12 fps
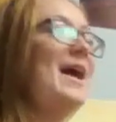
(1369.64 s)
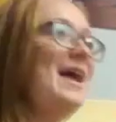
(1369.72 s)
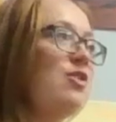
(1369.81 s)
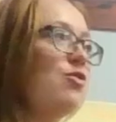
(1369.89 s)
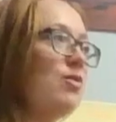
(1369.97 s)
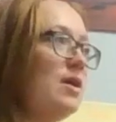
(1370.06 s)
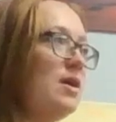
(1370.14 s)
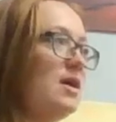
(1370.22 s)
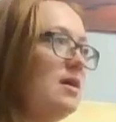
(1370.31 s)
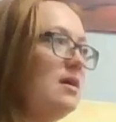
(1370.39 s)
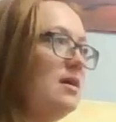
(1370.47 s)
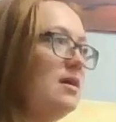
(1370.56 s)

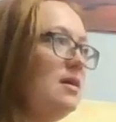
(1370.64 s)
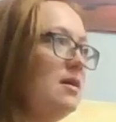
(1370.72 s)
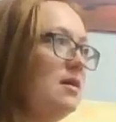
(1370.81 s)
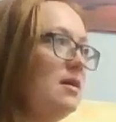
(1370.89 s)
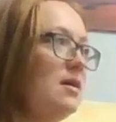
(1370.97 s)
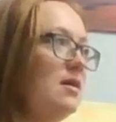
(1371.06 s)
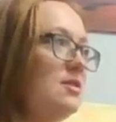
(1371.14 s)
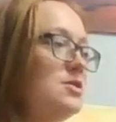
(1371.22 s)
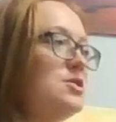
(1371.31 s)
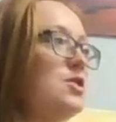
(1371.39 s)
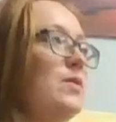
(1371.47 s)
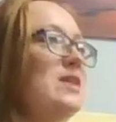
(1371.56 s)
angry,
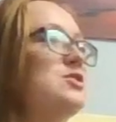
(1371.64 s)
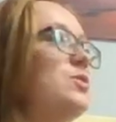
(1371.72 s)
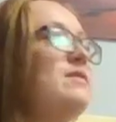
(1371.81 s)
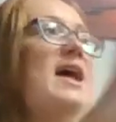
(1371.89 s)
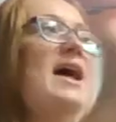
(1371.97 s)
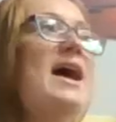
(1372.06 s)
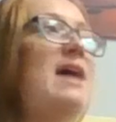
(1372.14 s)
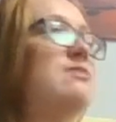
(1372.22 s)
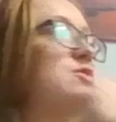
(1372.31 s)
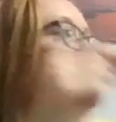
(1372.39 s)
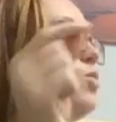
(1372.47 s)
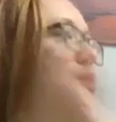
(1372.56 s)
so I don't even
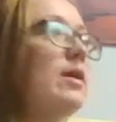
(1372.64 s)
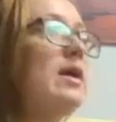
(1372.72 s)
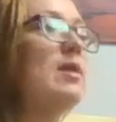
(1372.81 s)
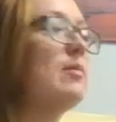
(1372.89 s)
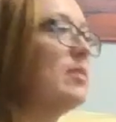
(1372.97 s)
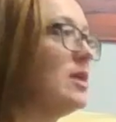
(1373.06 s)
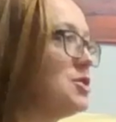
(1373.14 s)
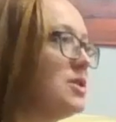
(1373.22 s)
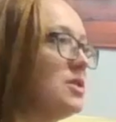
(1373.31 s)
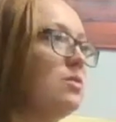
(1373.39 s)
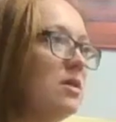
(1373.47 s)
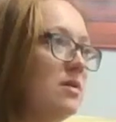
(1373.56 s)
have to worry about
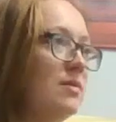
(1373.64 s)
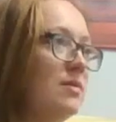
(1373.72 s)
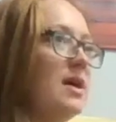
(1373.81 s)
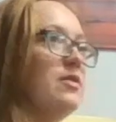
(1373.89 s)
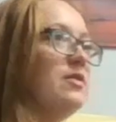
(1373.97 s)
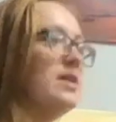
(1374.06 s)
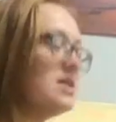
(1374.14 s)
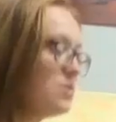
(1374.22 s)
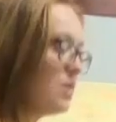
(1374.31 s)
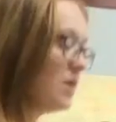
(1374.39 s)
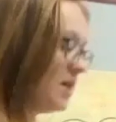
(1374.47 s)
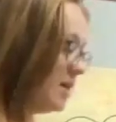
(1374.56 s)
punching the wall.
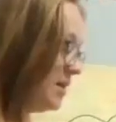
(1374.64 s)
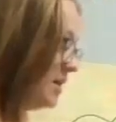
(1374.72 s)
This one